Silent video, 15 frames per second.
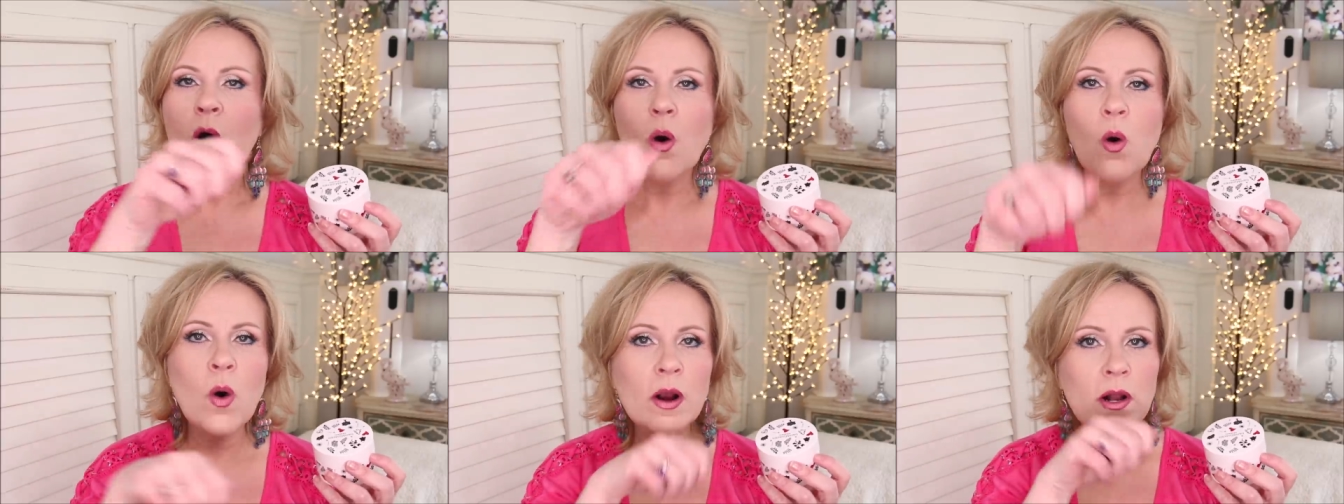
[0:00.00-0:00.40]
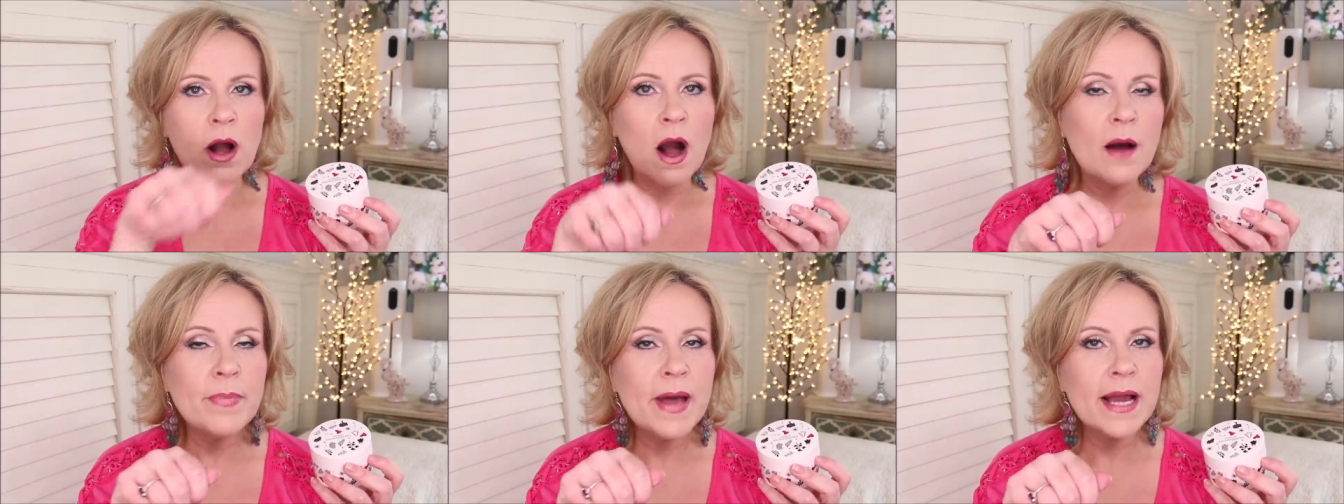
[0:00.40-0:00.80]
or
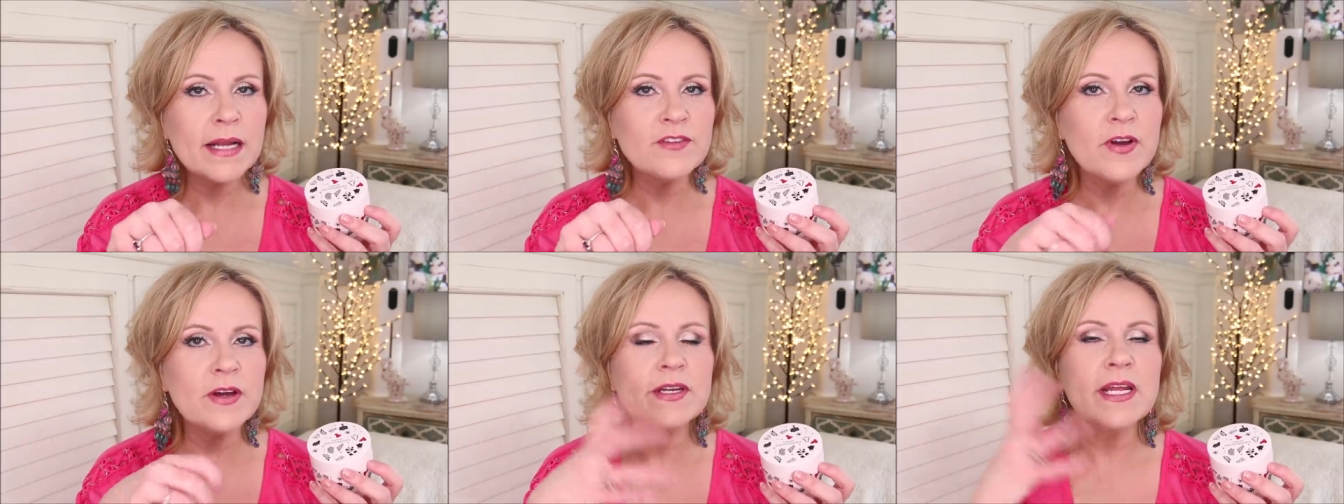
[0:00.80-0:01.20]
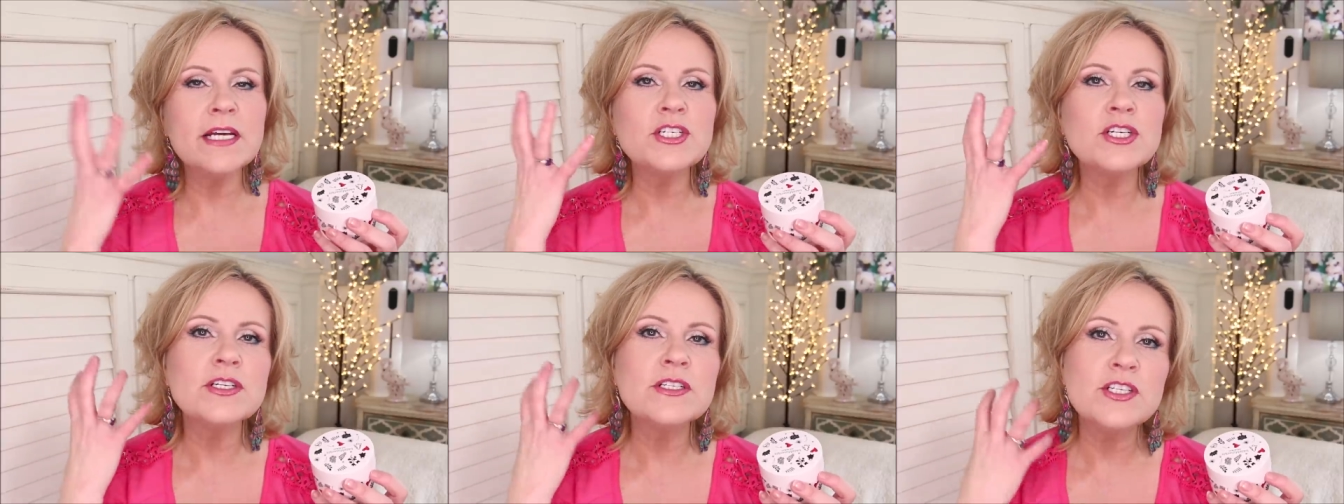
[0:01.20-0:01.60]
compact
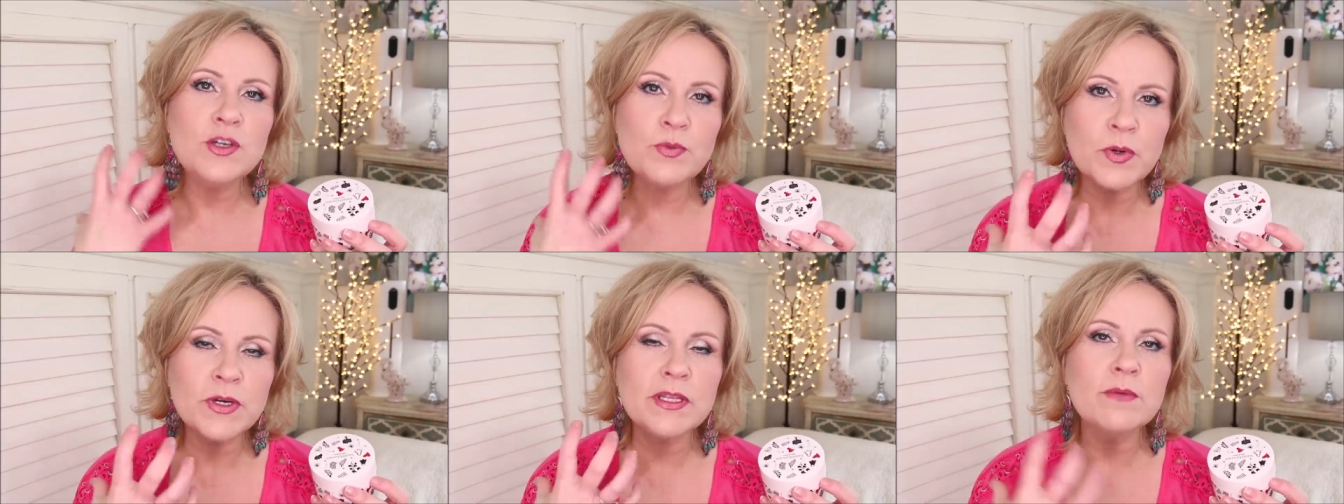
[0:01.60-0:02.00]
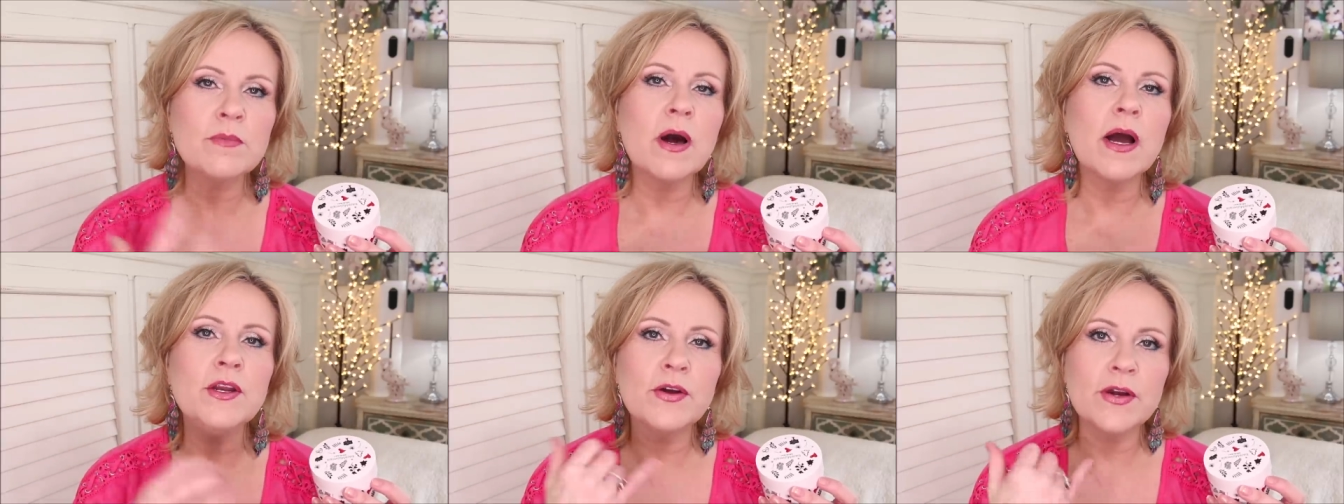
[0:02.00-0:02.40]
foundations, you put them
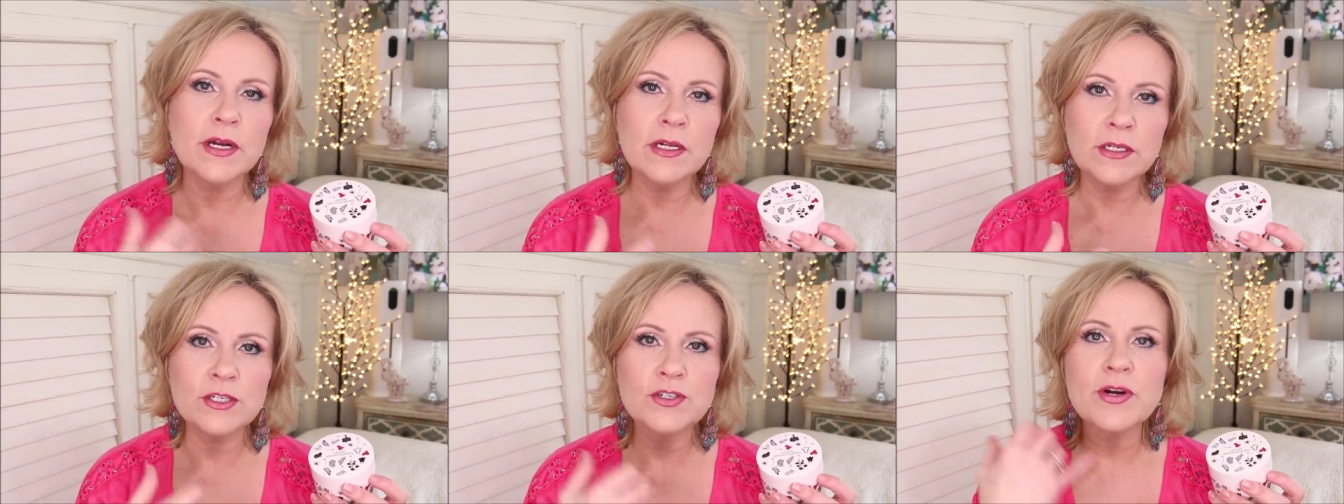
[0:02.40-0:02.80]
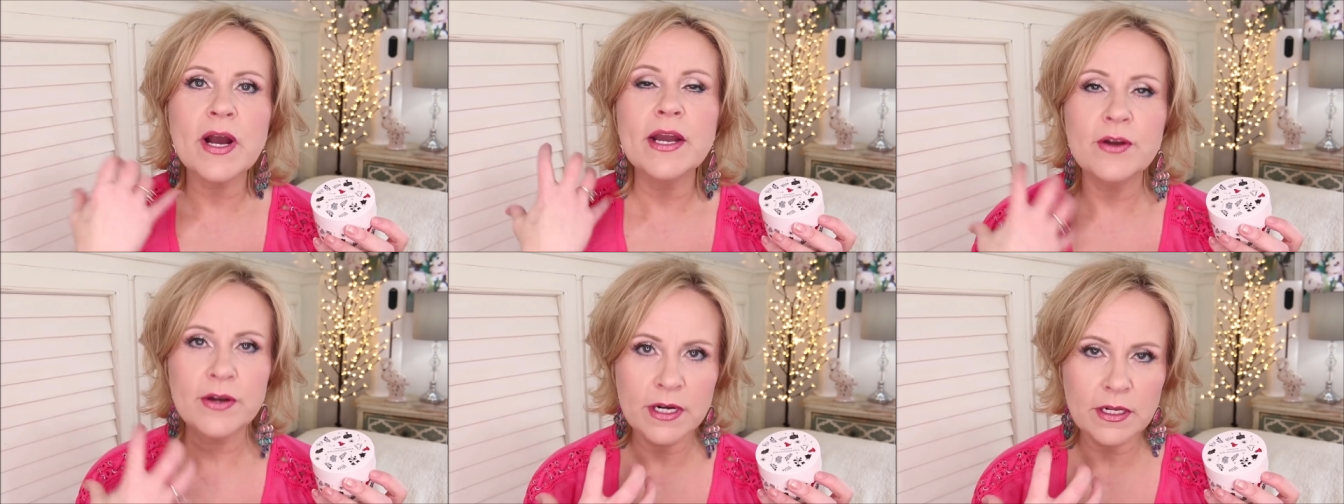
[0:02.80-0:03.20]
on, you're gonna look dry,
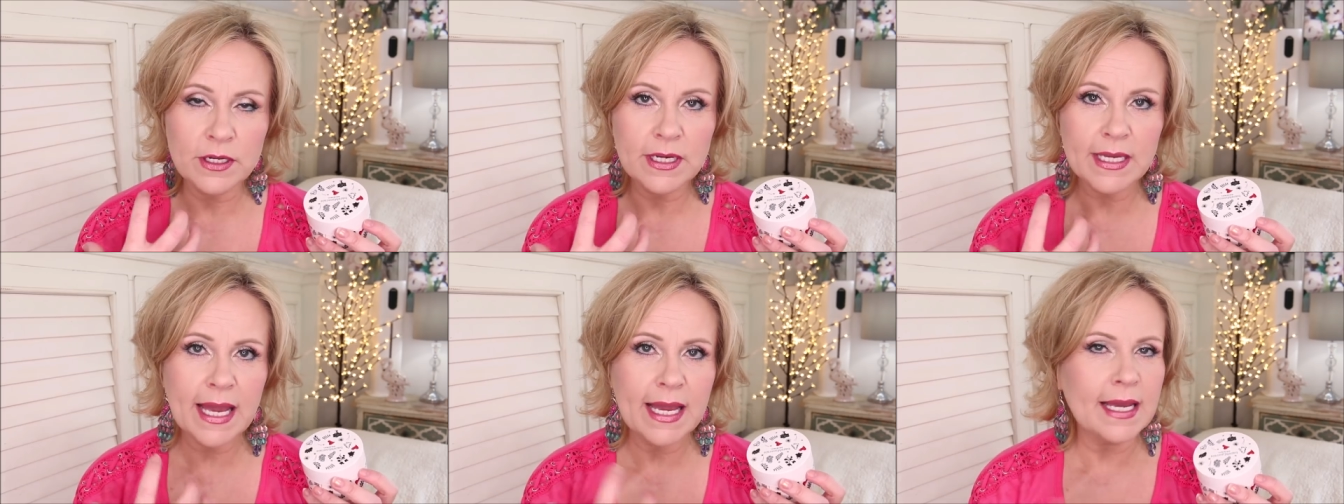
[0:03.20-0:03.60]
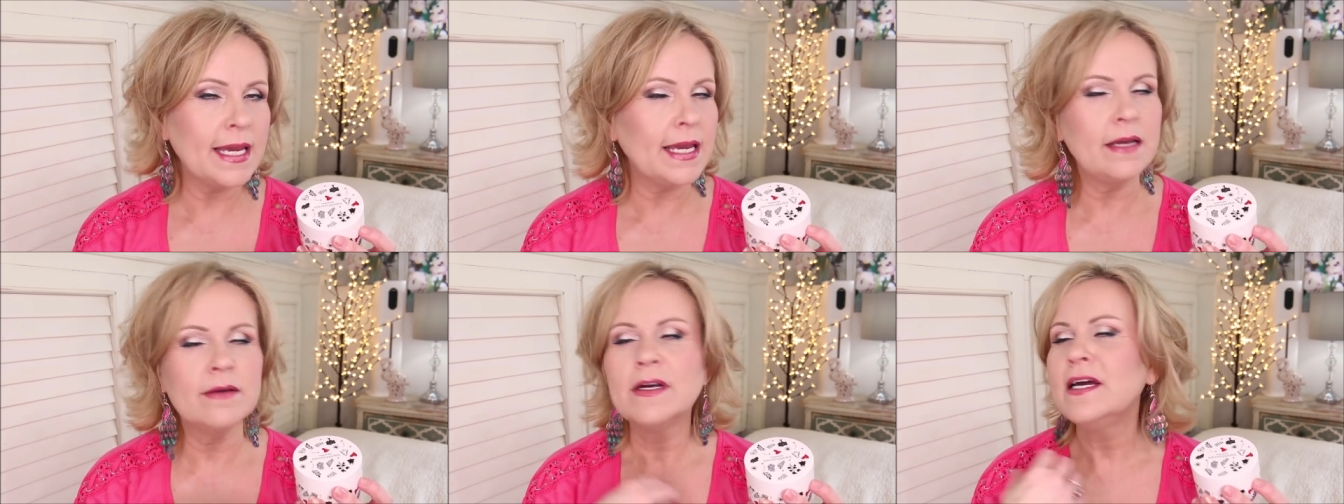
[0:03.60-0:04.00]
you're gonna look
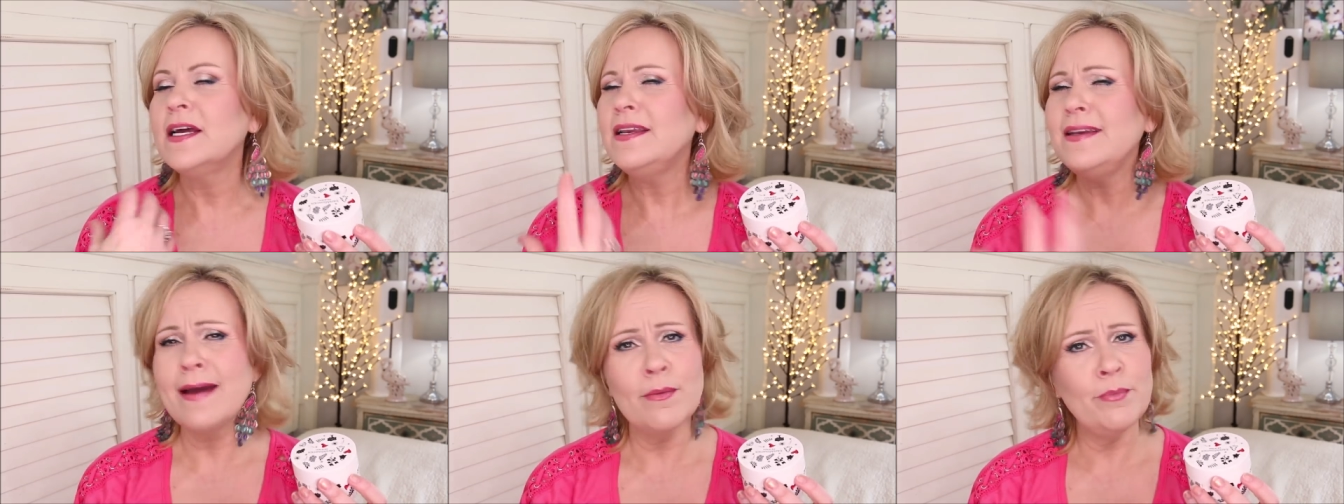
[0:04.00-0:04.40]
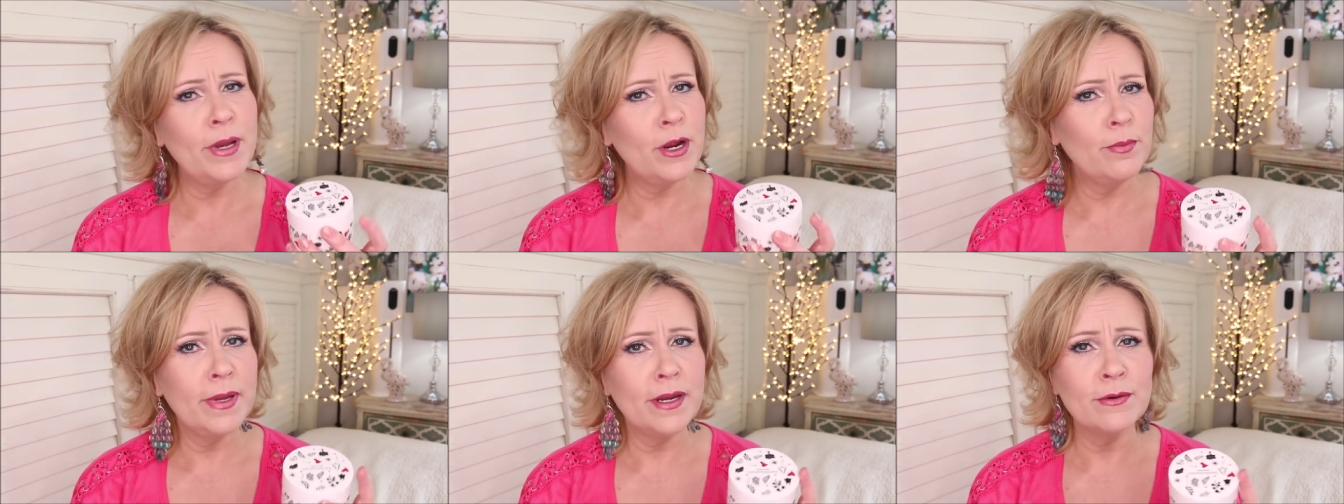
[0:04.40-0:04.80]
cakey, not
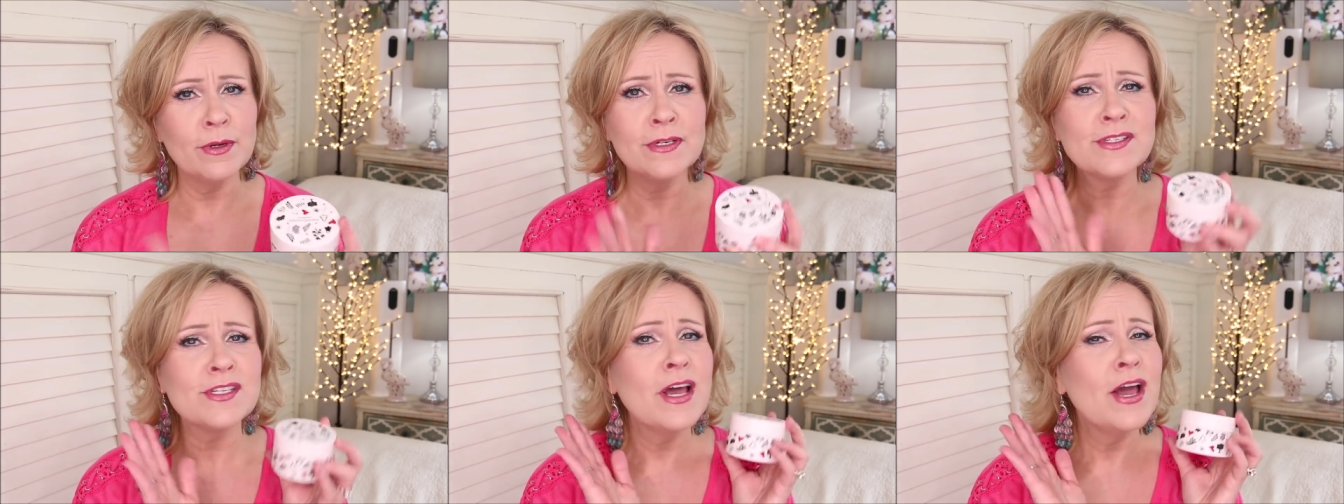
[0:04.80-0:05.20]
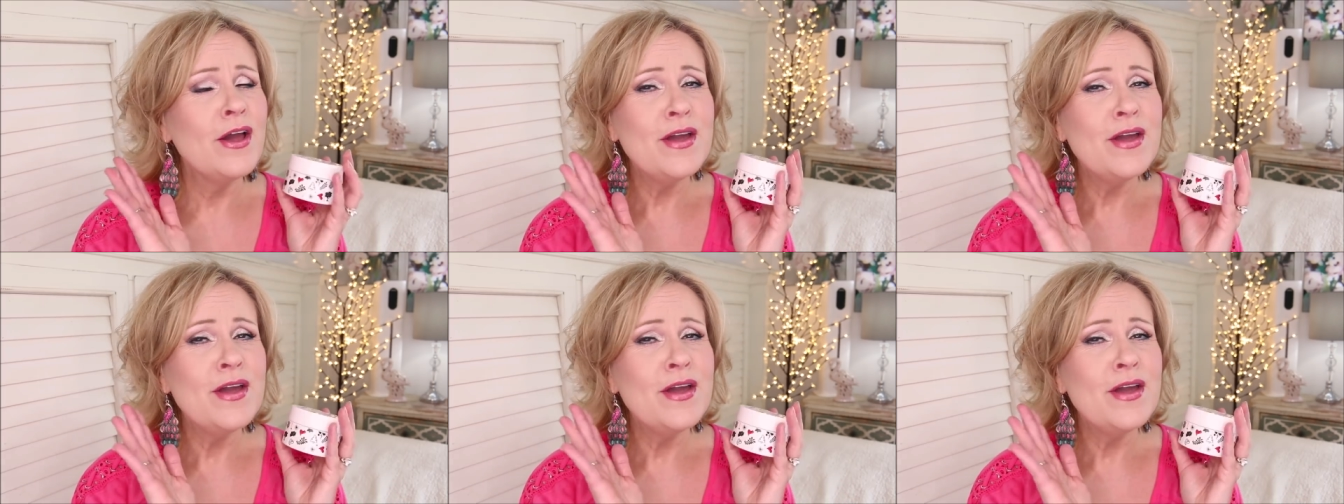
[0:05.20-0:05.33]
bare minerals.